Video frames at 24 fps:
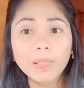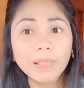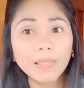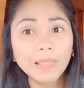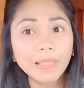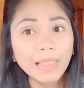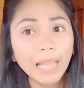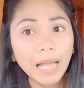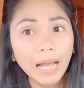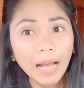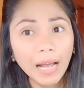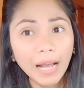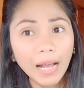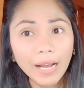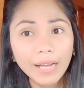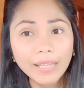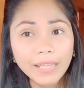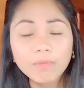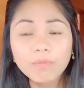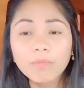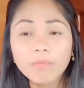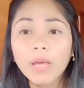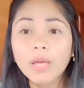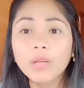
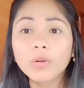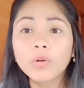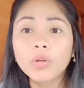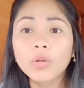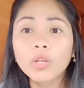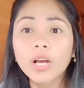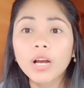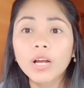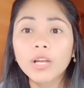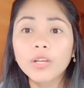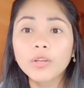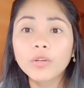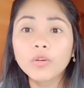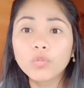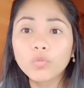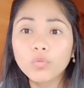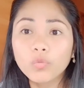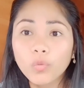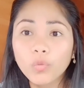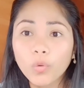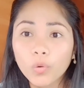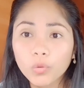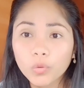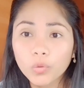lahat meron kayong
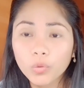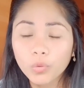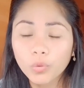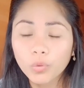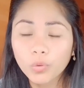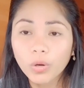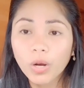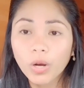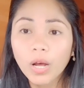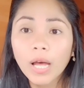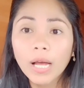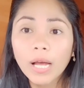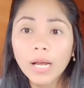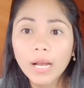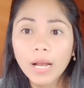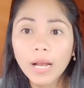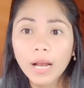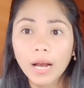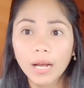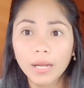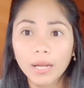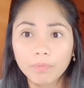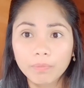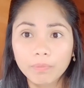
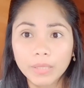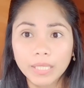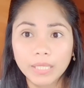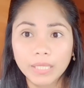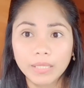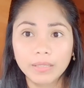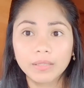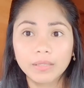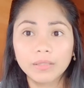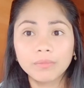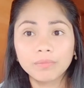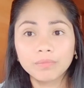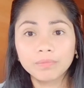photocopy.